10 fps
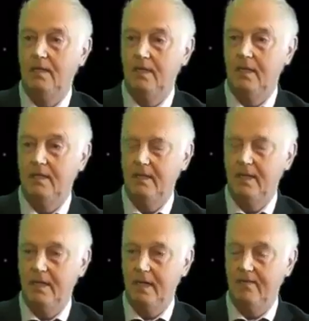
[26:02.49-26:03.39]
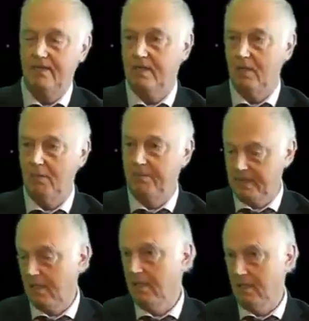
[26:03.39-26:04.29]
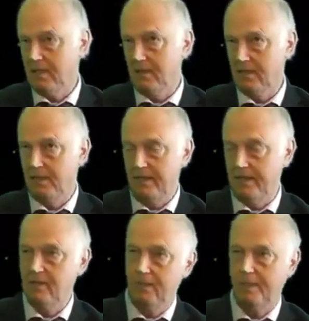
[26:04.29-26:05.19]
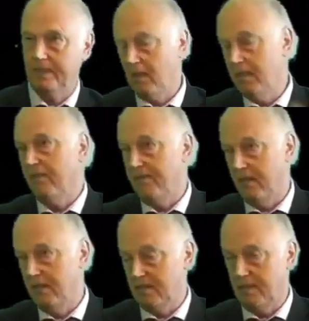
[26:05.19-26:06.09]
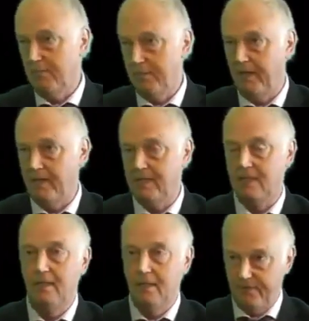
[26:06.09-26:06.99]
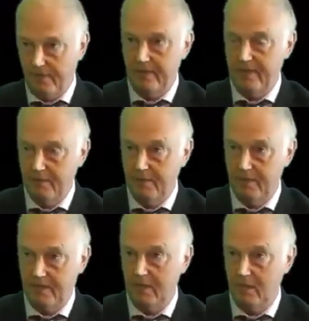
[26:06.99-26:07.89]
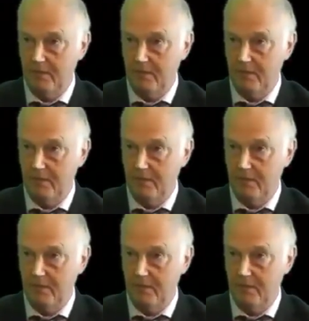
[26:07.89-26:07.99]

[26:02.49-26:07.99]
And, and they have the totally bizarre concept how to do it by going to France, in Paris, finding the Maurice